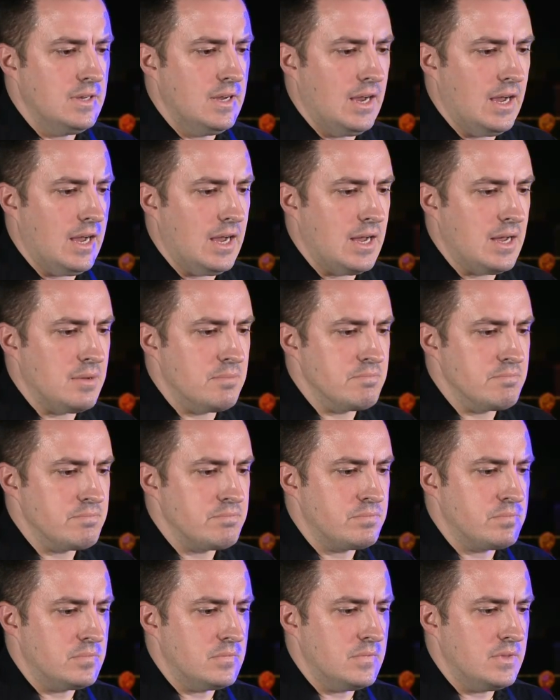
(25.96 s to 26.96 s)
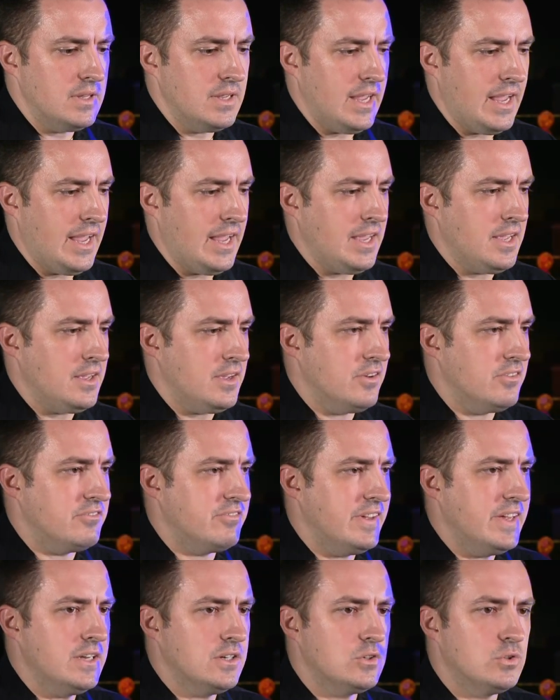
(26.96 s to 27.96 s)
Um, a
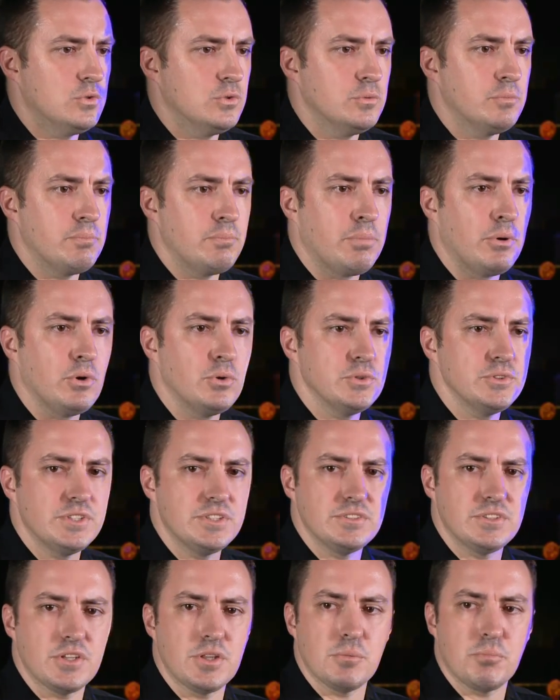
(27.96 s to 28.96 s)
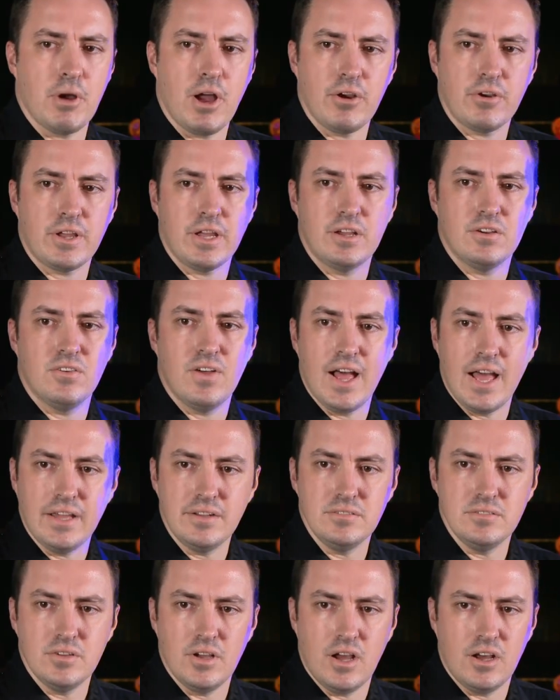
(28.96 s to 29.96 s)
vehicle pulled into the parking
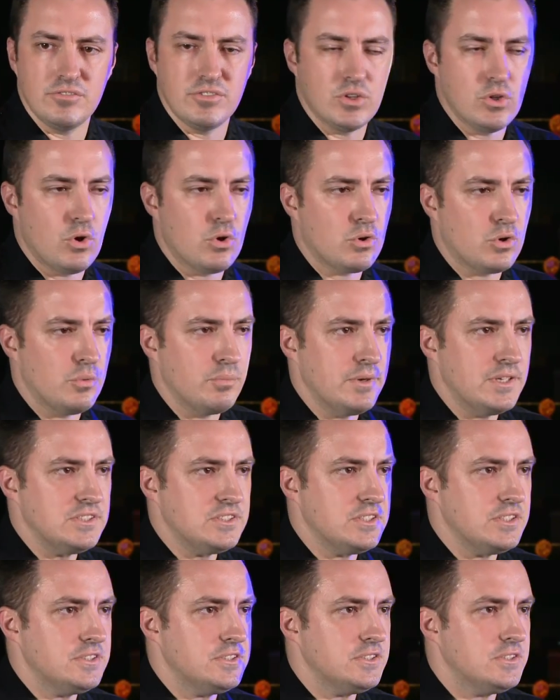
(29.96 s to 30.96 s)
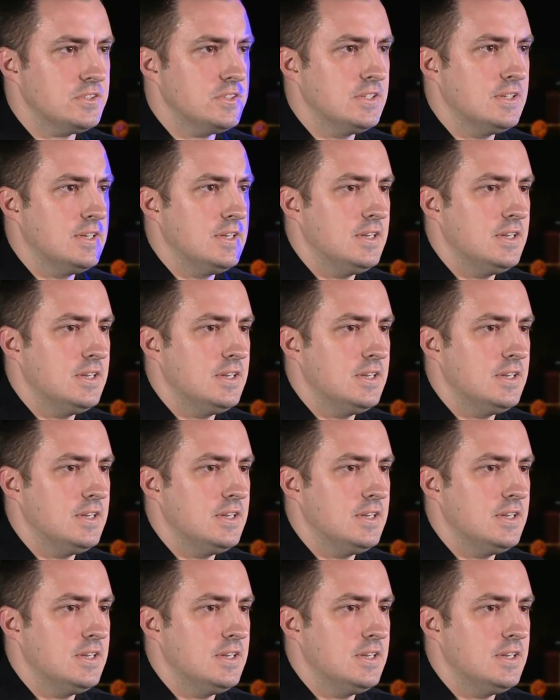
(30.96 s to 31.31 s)
lot of a local business